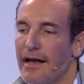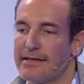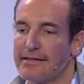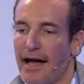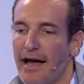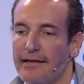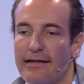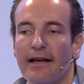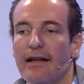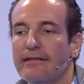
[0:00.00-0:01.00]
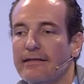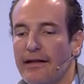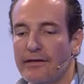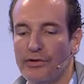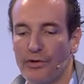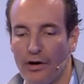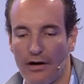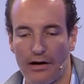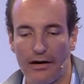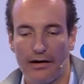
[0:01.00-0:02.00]
aside that you
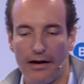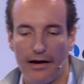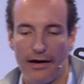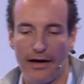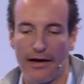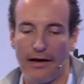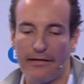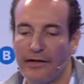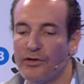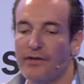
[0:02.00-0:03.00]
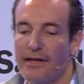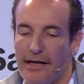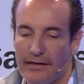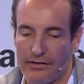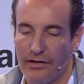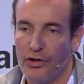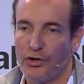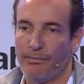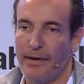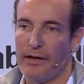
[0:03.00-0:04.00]
are uh, that you need
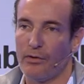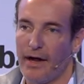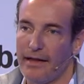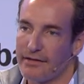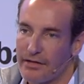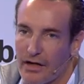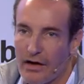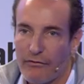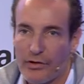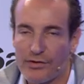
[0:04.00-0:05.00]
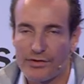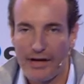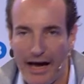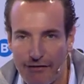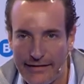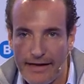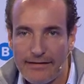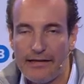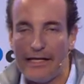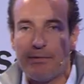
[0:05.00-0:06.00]
to pay your rent. We used to have
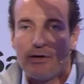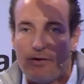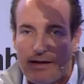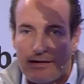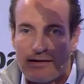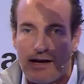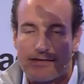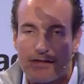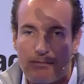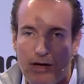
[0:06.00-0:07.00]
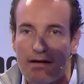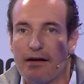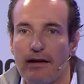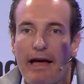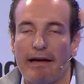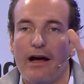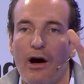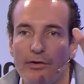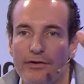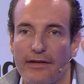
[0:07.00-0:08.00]
identity between customer,
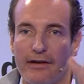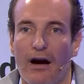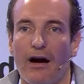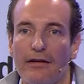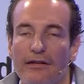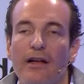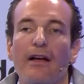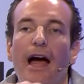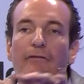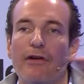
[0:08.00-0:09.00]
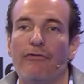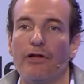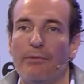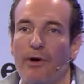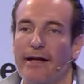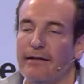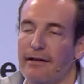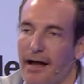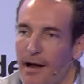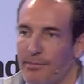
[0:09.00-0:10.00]
account, and card, and we are fully breaking
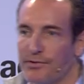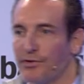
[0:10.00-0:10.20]
that up. So